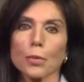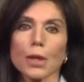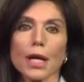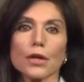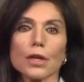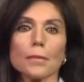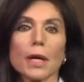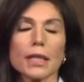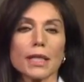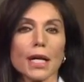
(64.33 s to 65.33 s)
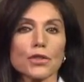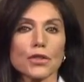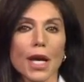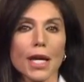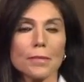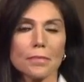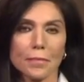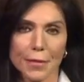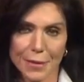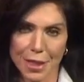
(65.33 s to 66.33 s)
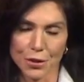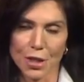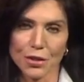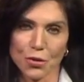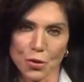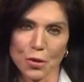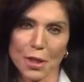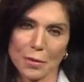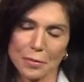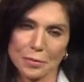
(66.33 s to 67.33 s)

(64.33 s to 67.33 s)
player in Monday night's game? Here's our story.